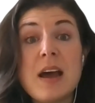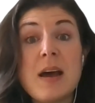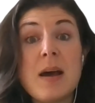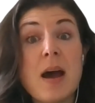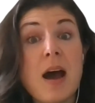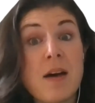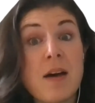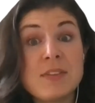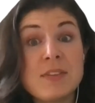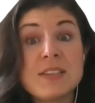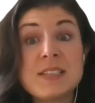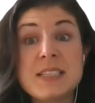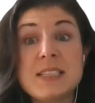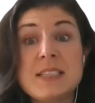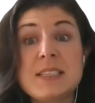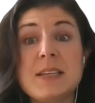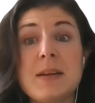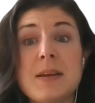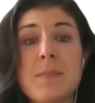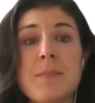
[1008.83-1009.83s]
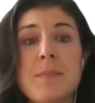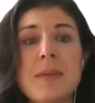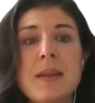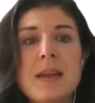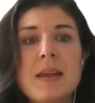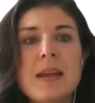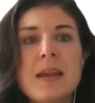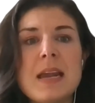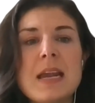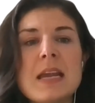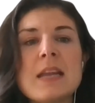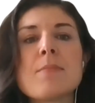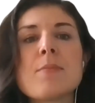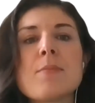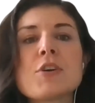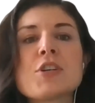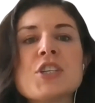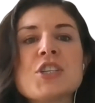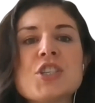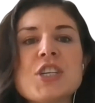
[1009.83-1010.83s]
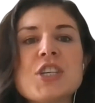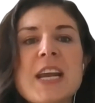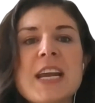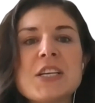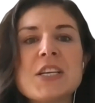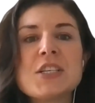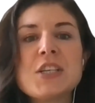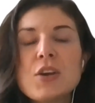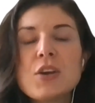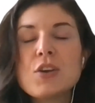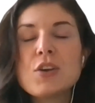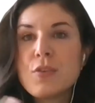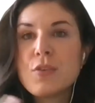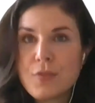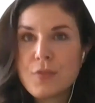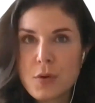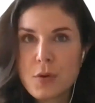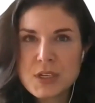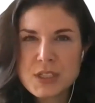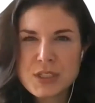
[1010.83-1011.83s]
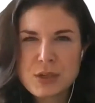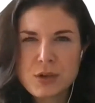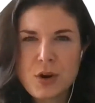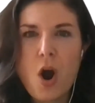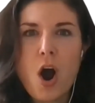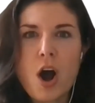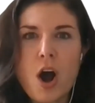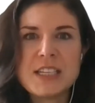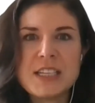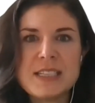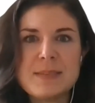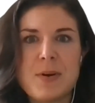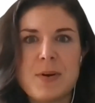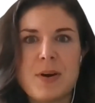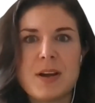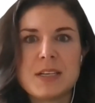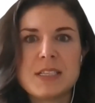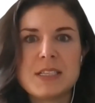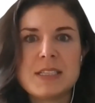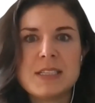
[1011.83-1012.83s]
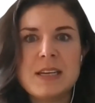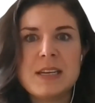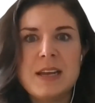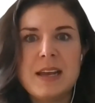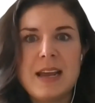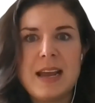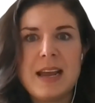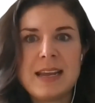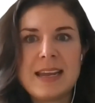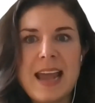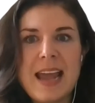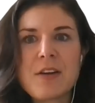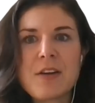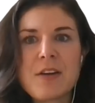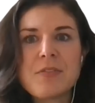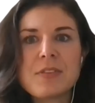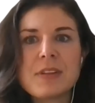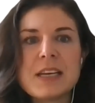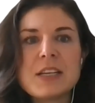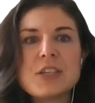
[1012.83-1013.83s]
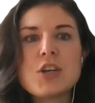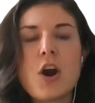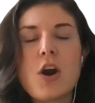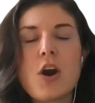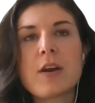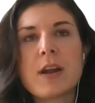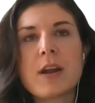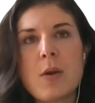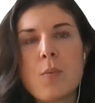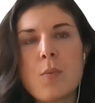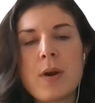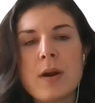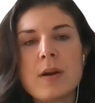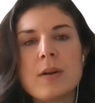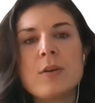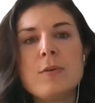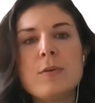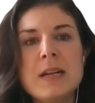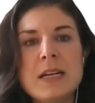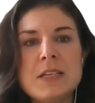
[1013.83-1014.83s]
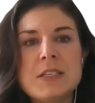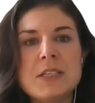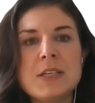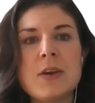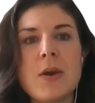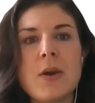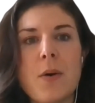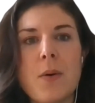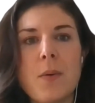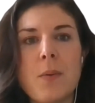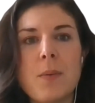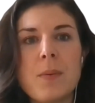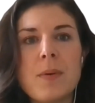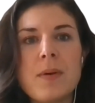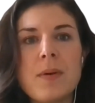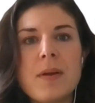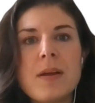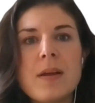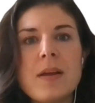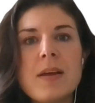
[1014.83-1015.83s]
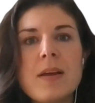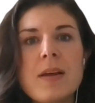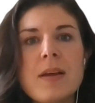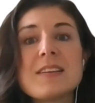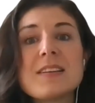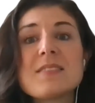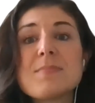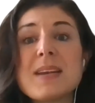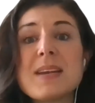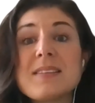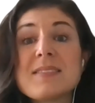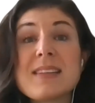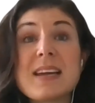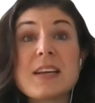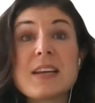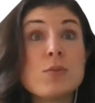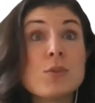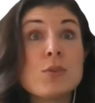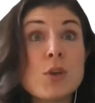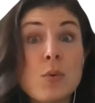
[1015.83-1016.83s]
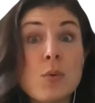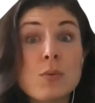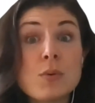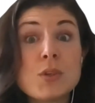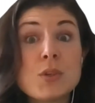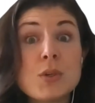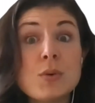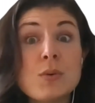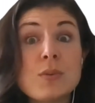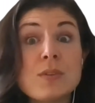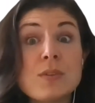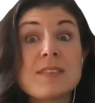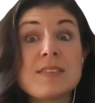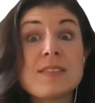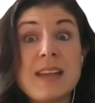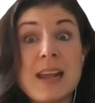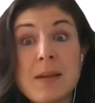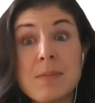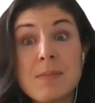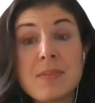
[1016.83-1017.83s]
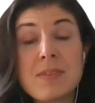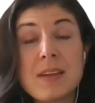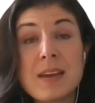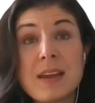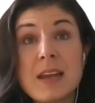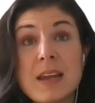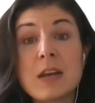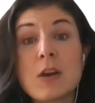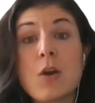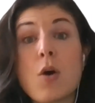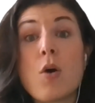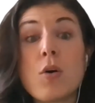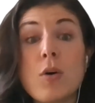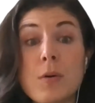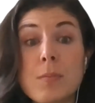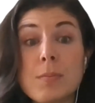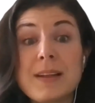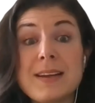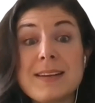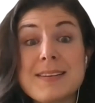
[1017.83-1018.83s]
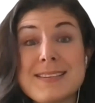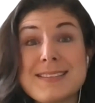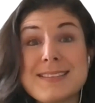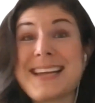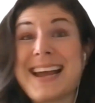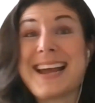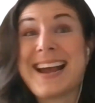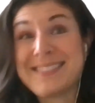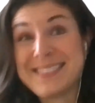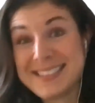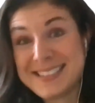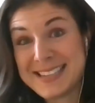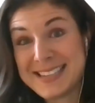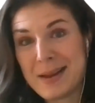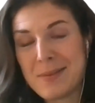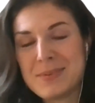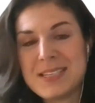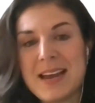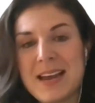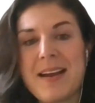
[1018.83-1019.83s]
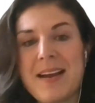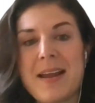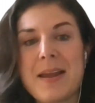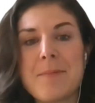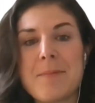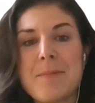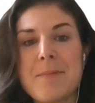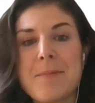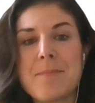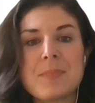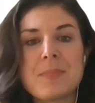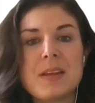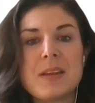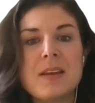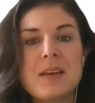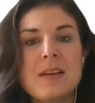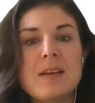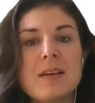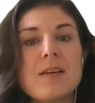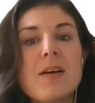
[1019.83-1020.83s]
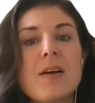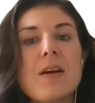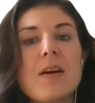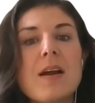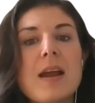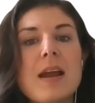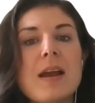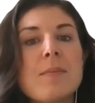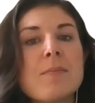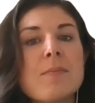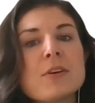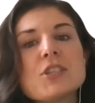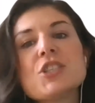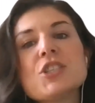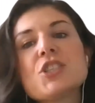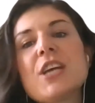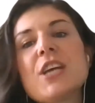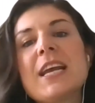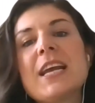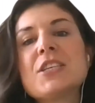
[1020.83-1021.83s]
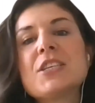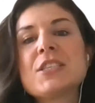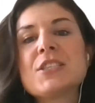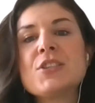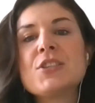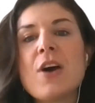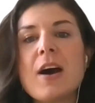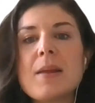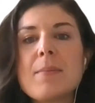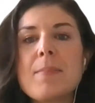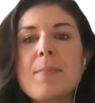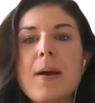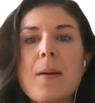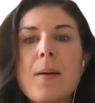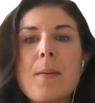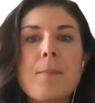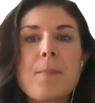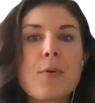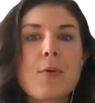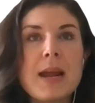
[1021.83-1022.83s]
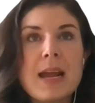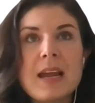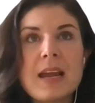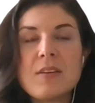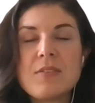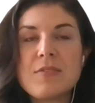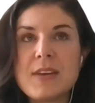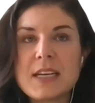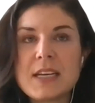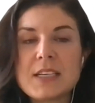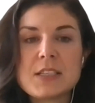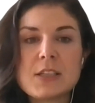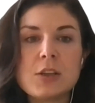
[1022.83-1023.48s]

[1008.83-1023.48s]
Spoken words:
of the system. In emergent change, you focus on hotspots and carefully target where you need to go. This means that you don't do the same thing in all places at the same time. Emergent change is not about bringing fixed